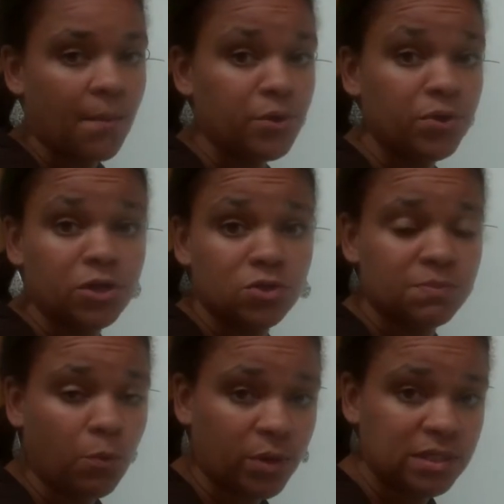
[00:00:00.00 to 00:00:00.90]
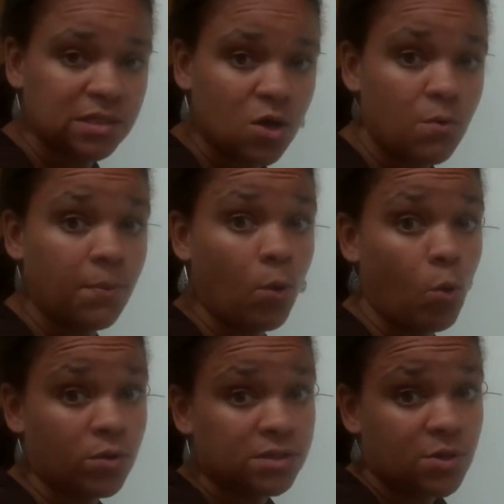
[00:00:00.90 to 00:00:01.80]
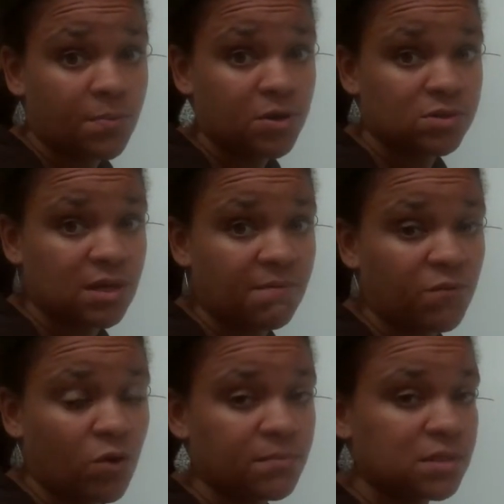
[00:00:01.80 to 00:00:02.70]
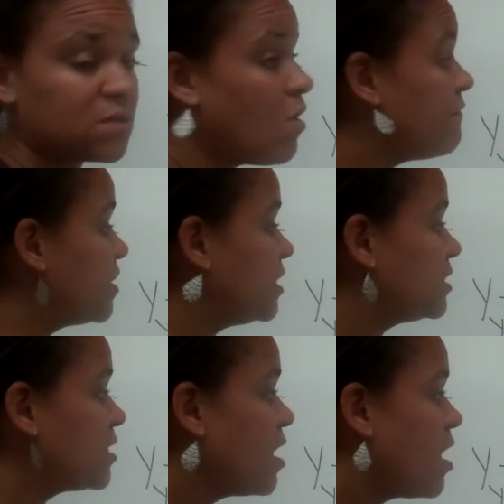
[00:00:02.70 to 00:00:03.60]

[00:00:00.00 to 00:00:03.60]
You can use point-slope or slope-intercept form to solve these.